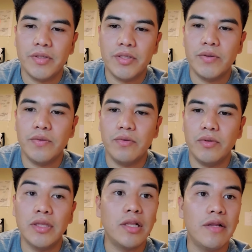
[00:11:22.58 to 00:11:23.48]
to
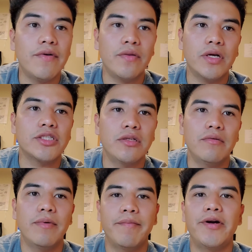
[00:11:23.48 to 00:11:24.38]
the delivery to actually to
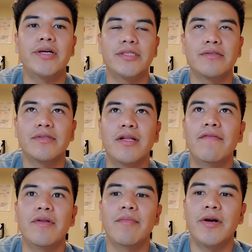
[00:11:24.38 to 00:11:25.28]
my barracks because I live
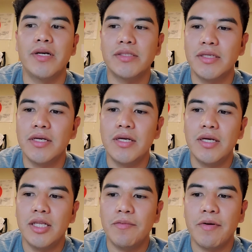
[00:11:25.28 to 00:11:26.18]
in the barracks
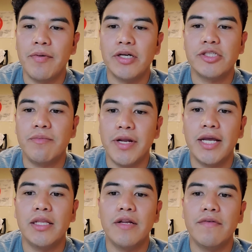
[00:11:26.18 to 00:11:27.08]
to my barracks room. It
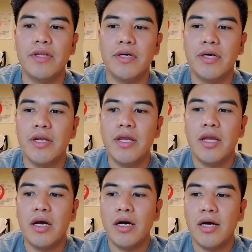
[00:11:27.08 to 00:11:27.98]
got delivered there.
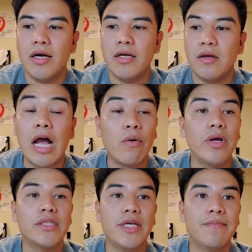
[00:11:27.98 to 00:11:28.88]
Uh, a
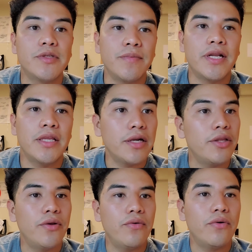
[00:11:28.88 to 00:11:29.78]
quick tip, something I
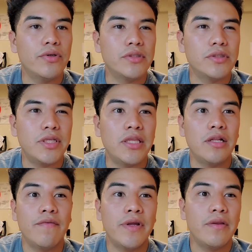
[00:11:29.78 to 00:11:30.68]
didn't do because the
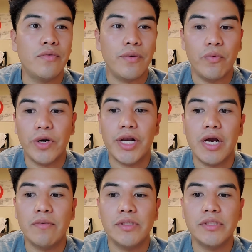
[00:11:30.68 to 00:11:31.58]
delivery during working
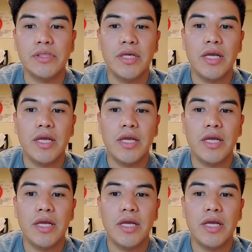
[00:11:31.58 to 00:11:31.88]
hours.